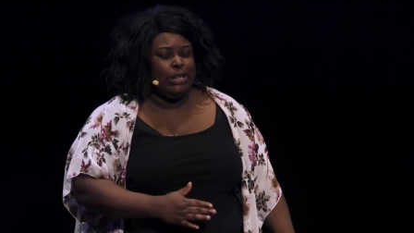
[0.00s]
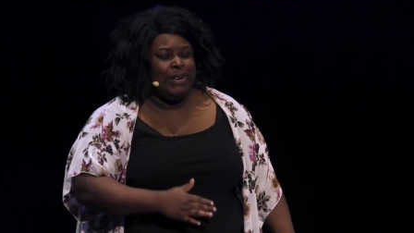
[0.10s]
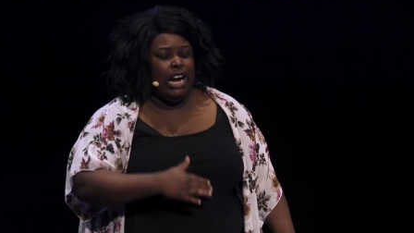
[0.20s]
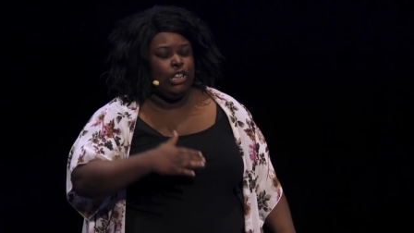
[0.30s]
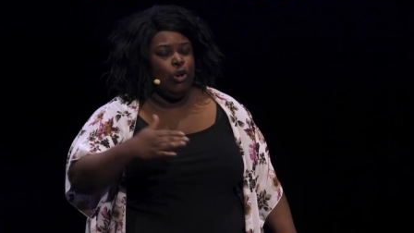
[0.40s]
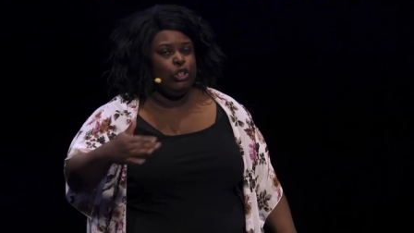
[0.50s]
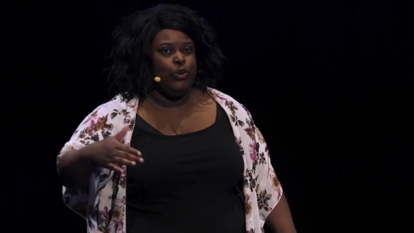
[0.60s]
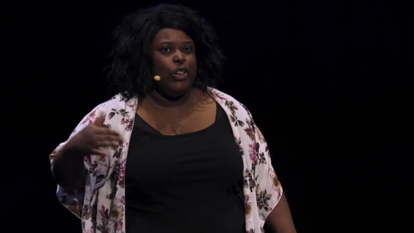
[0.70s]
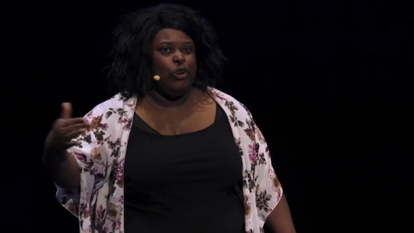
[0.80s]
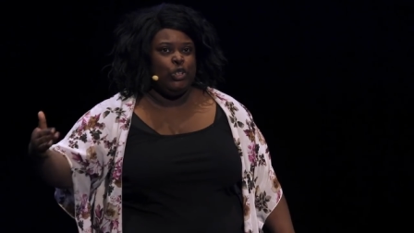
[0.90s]
as we got
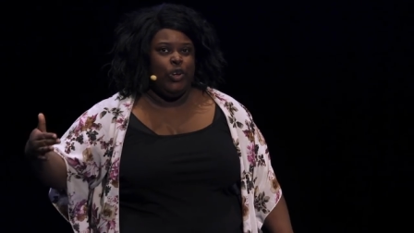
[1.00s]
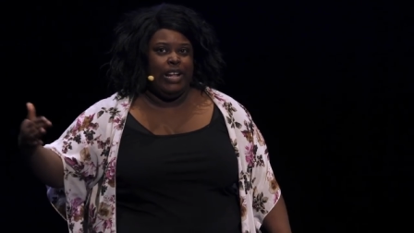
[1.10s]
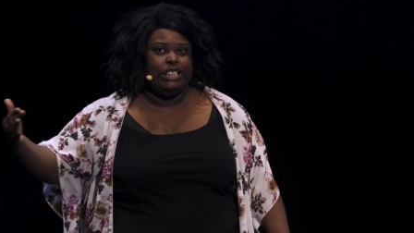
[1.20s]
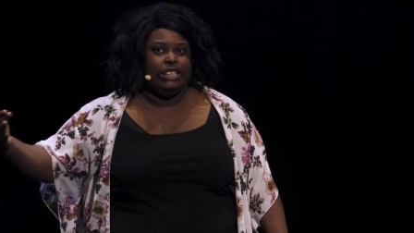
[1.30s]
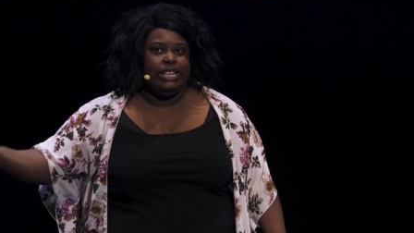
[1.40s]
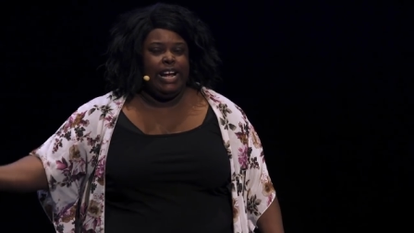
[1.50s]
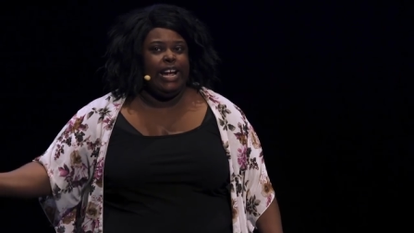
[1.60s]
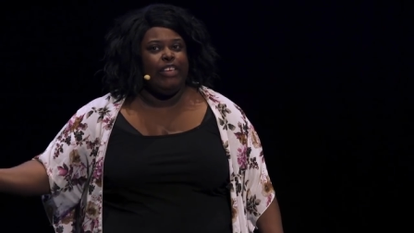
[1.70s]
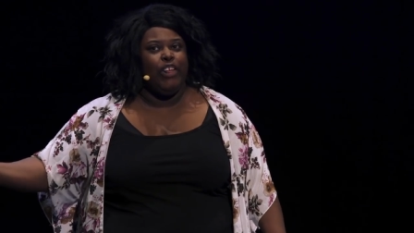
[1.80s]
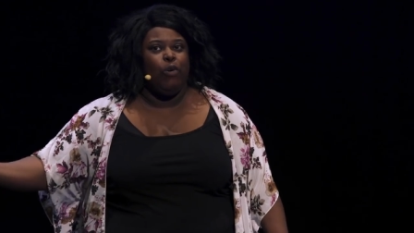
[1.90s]
closer and closer to election
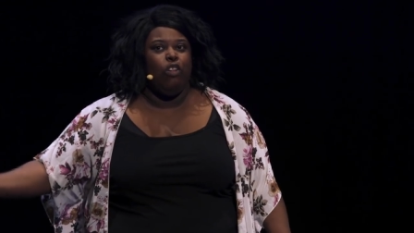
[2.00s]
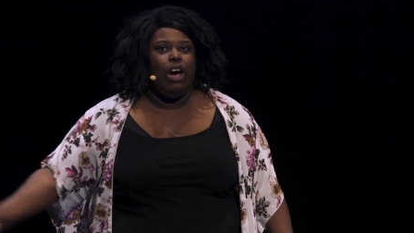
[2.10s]
day, there were